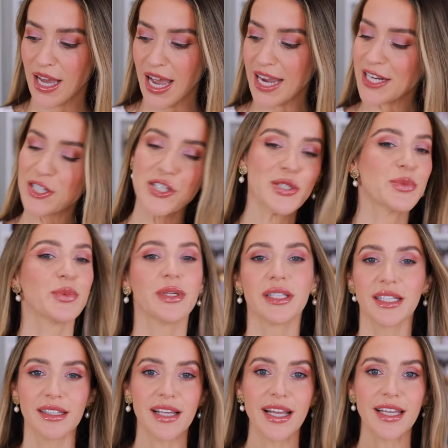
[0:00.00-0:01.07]
I just
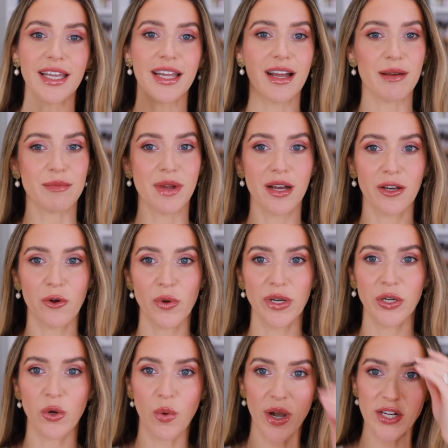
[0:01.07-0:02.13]
really like it. I'm not
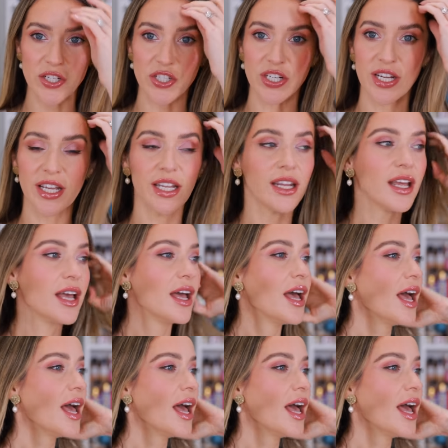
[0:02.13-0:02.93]
going to question it.